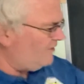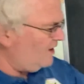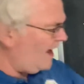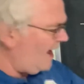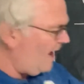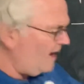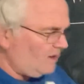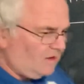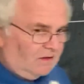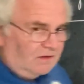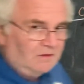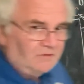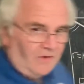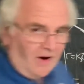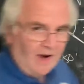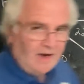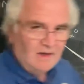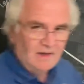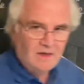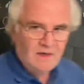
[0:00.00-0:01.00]
angle,
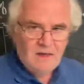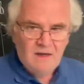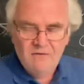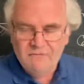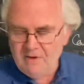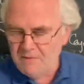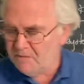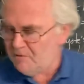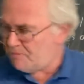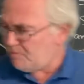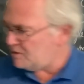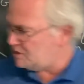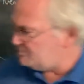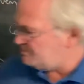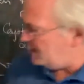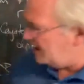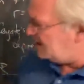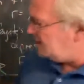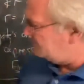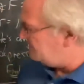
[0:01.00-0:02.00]
right? From the
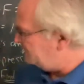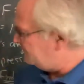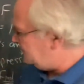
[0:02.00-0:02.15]
perspective of the